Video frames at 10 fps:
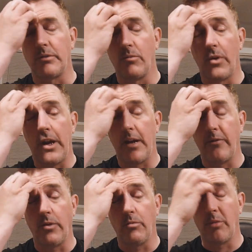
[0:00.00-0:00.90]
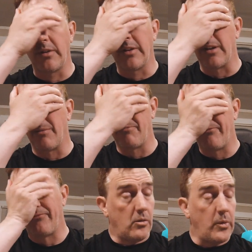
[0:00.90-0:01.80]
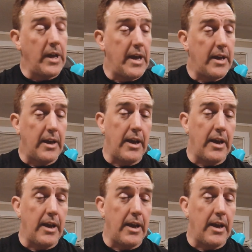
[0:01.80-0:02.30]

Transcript: and what have you. But we had